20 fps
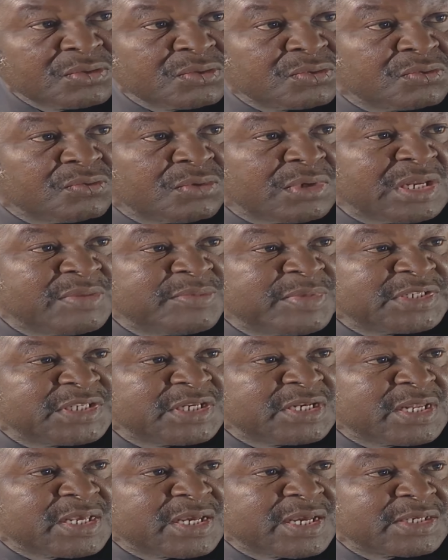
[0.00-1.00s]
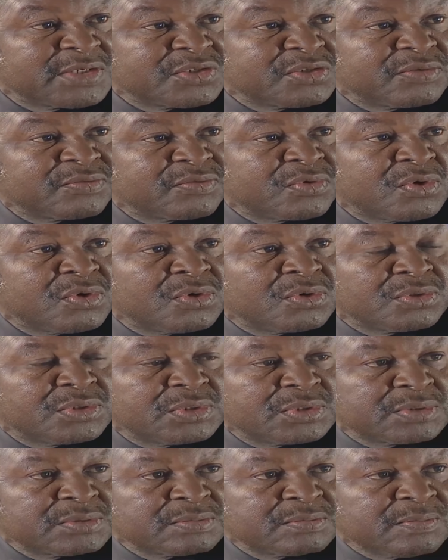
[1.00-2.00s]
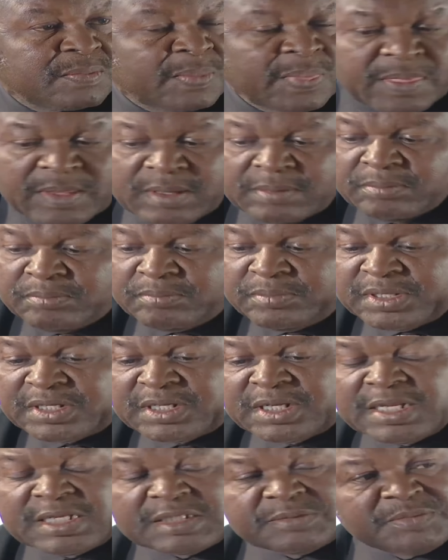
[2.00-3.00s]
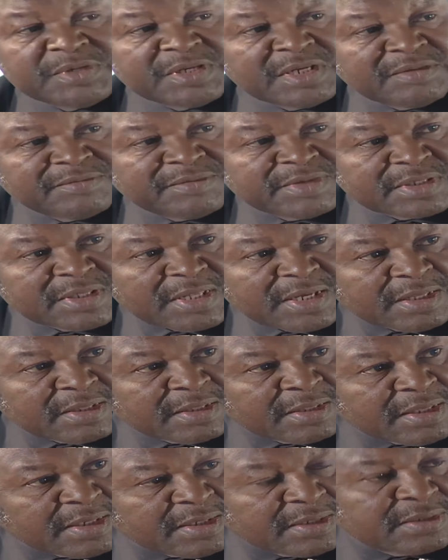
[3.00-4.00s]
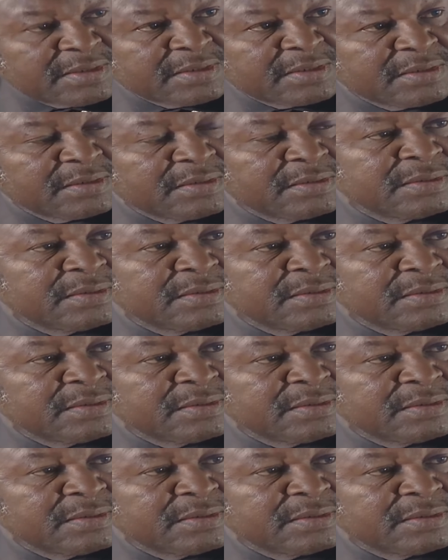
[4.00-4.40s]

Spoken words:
You are limiting the hands of God. But let me leave it at that.